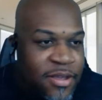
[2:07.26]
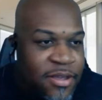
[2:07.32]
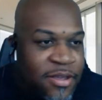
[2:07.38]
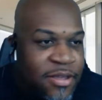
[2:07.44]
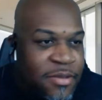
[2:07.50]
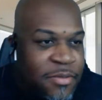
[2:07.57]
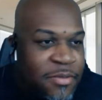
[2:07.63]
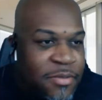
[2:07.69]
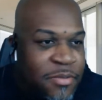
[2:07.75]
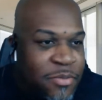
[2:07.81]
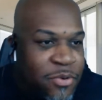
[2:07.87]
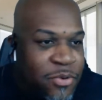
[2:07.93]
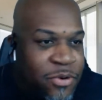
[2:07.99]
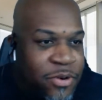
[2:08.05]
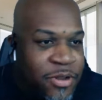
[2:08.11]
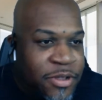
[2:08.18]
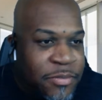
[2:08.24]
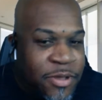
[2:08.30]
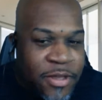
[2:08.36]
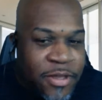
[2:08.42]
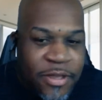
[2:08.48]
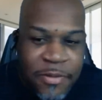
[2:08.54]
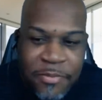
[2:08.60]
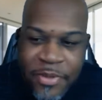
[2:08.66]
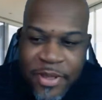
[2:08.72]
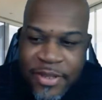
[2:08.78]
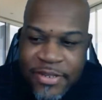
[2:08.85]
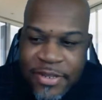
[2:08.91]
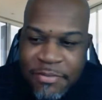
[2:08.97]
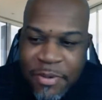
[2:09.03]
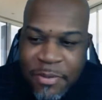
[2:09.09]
Good morning, Mom. I see my